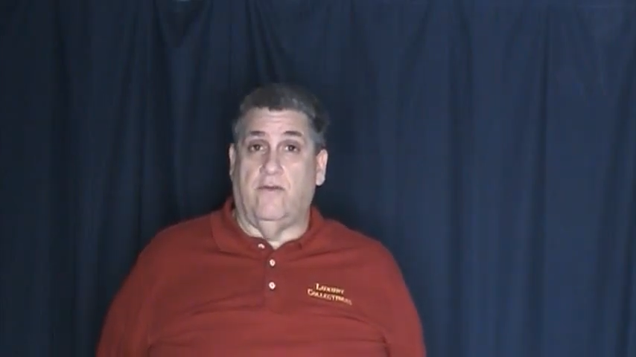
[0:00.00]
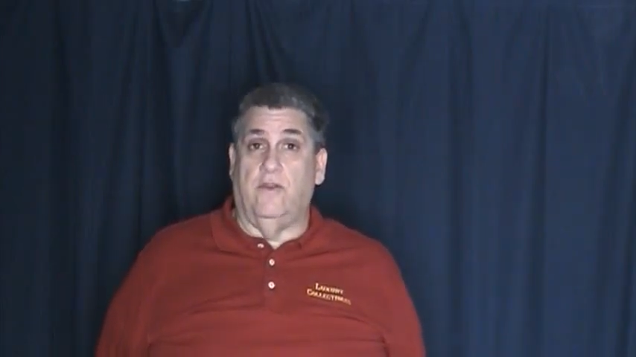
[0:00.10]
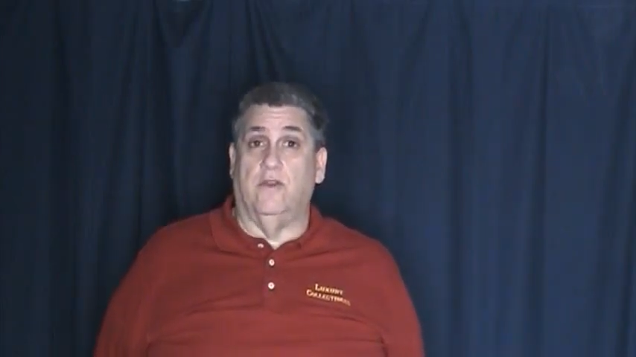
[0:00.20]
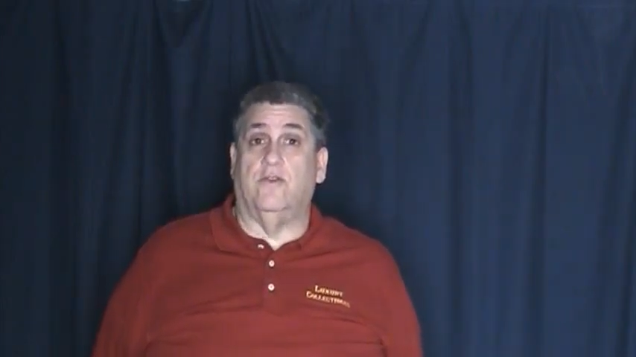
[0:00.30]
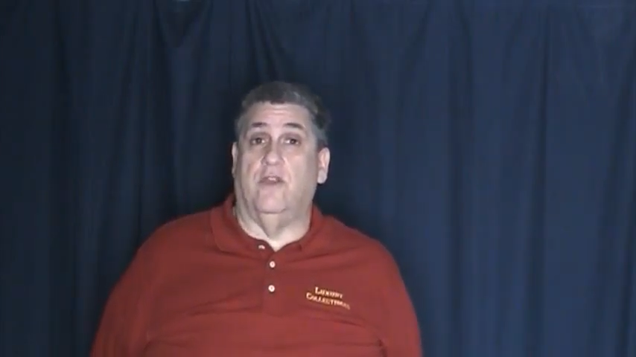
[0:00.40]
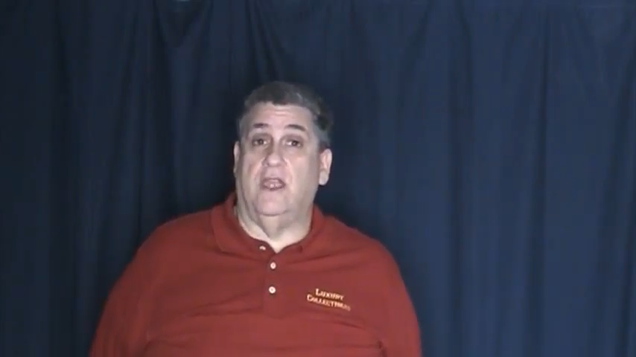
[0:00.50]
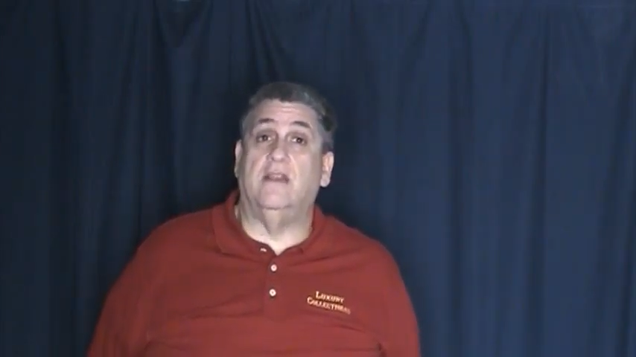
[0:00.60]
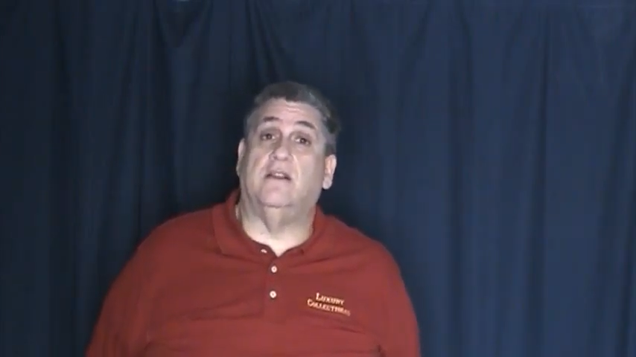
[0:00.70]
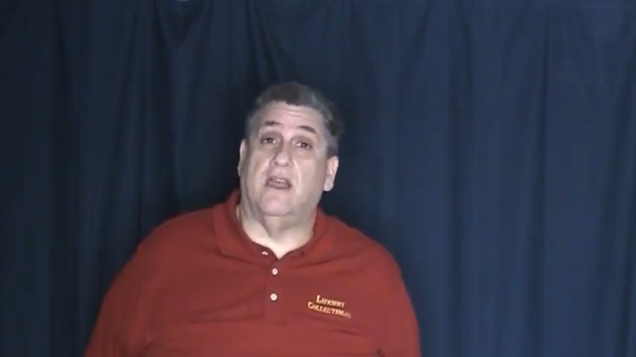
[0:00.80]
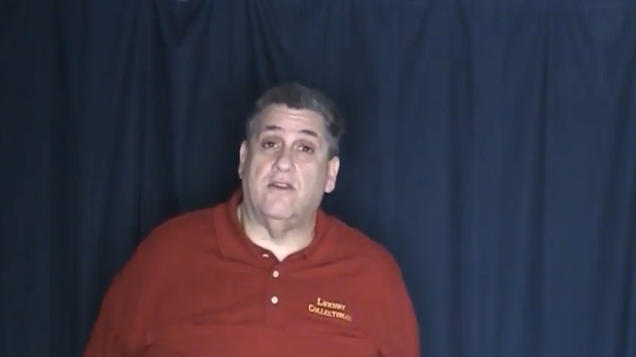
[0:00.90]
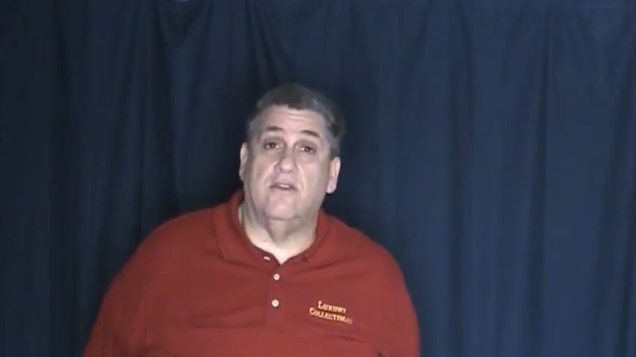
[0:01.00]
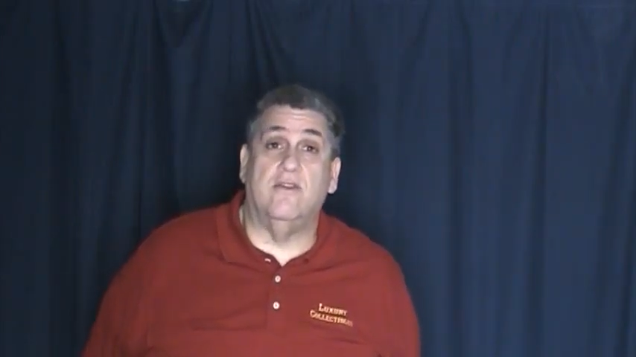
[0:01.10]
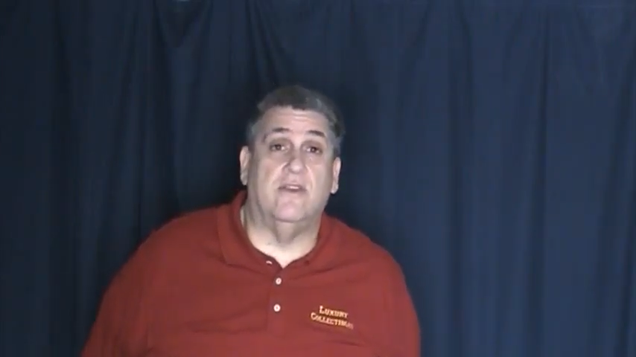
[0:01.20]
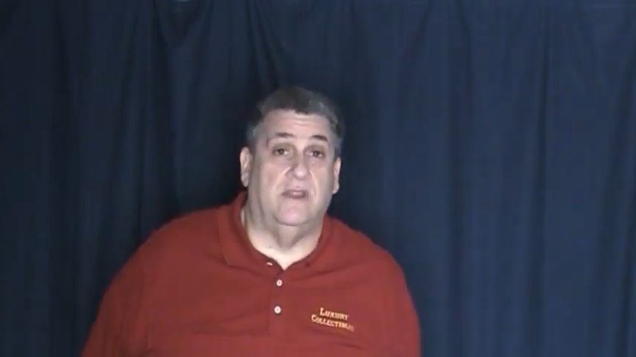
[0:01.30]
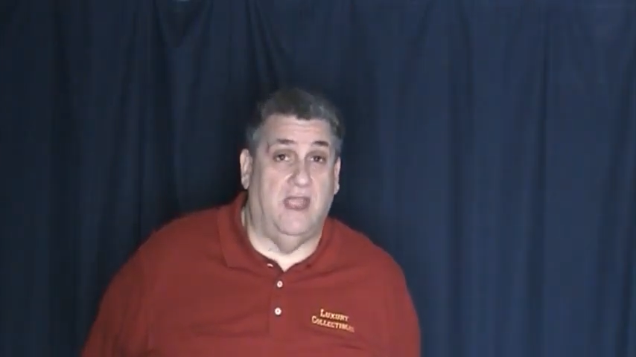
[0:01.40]
for your train
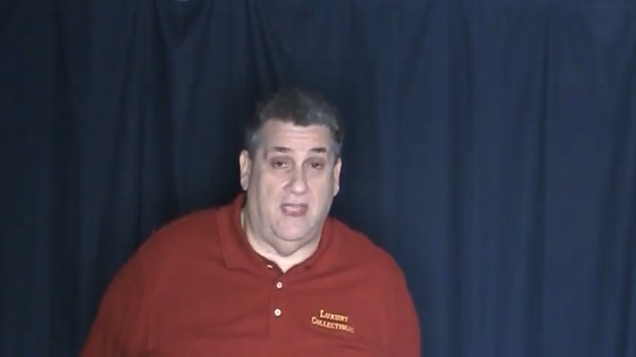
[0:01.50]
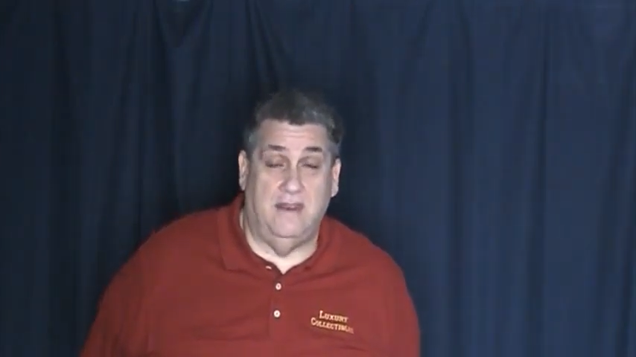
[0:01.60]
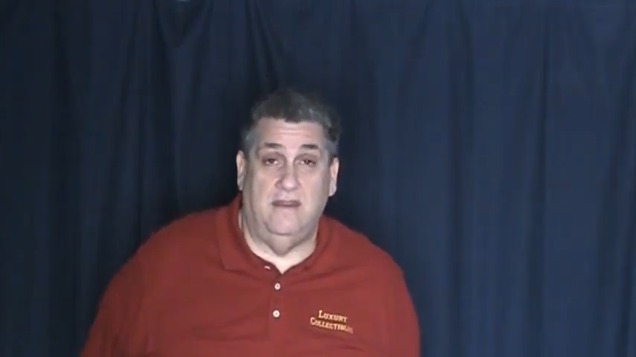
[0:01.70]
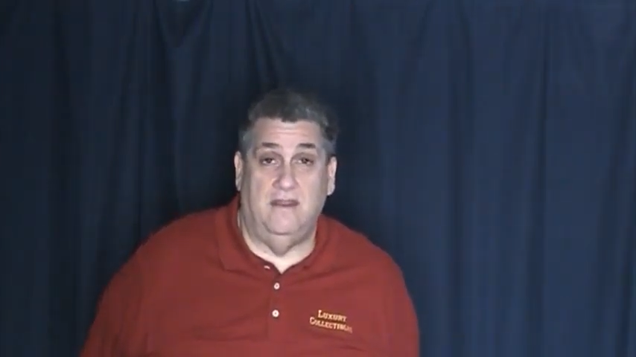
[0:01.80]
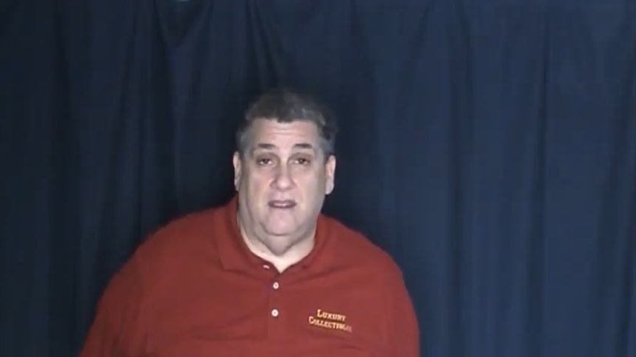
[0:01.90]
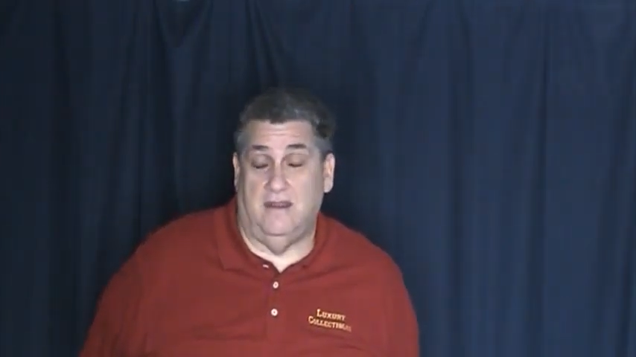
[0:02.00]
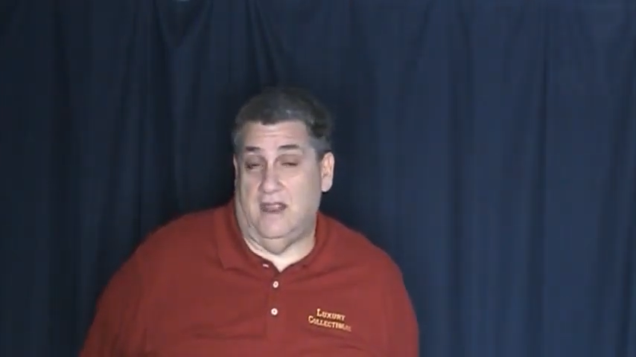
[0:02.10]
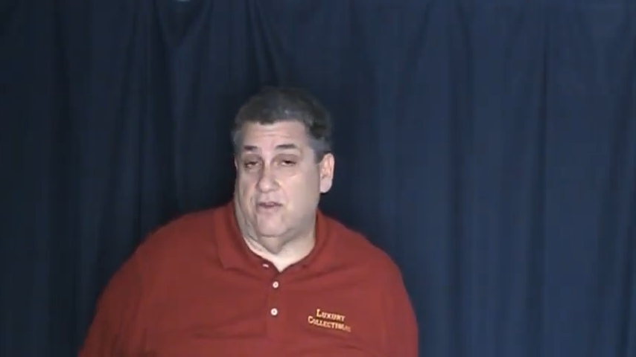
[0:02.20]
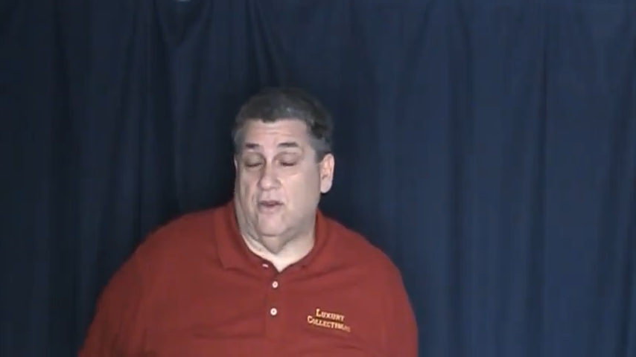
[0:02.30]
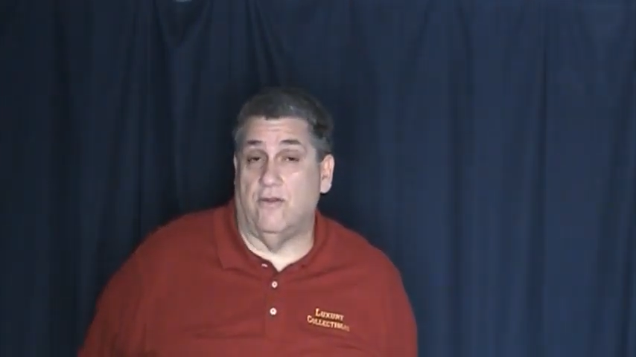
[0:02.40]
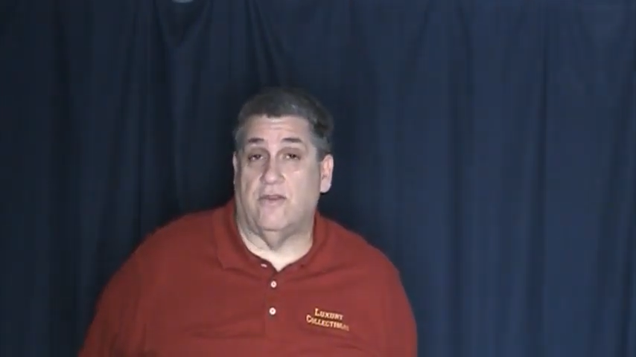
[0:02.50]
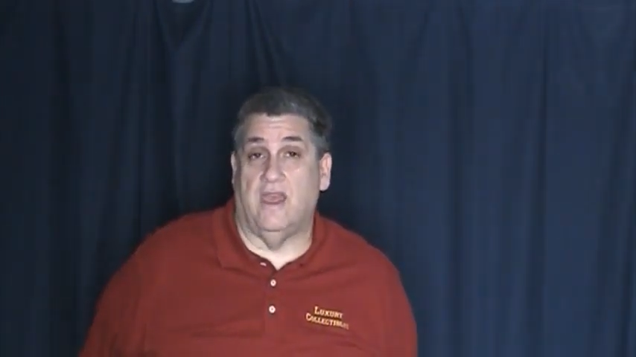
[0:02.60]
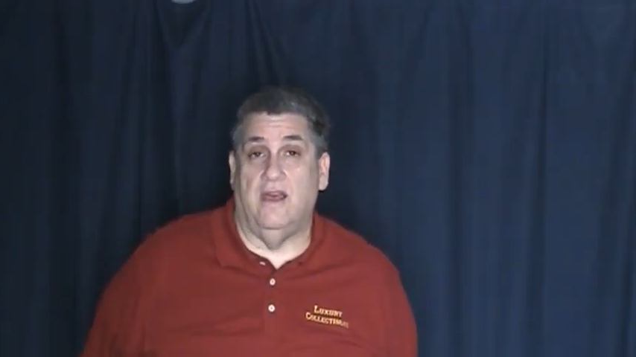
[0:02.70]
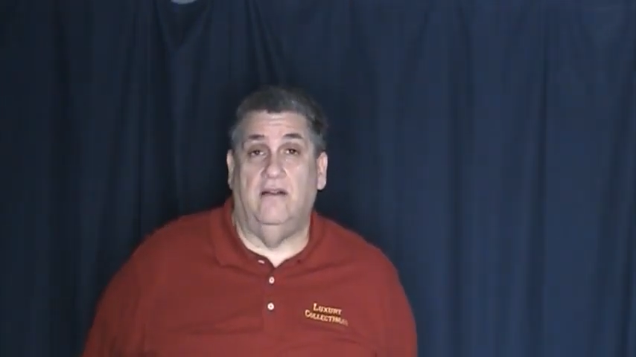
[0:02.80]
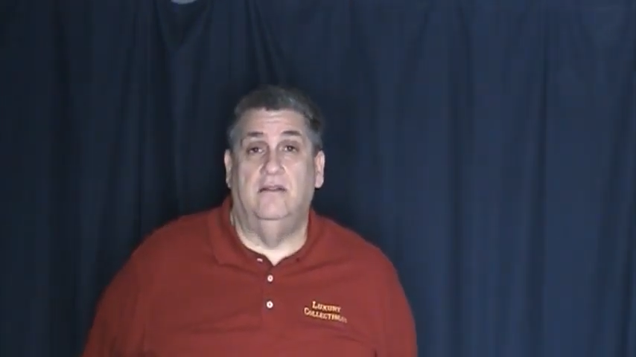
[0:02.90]
collections in N and HO
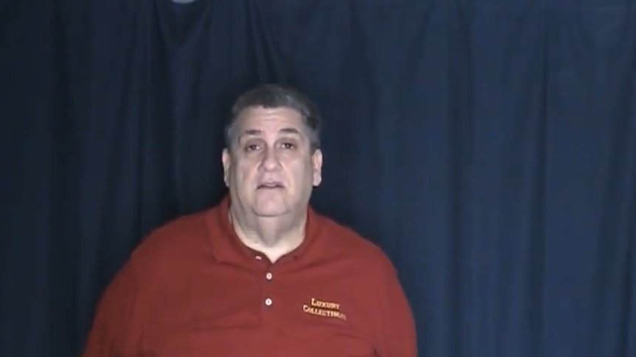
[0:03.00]
scale,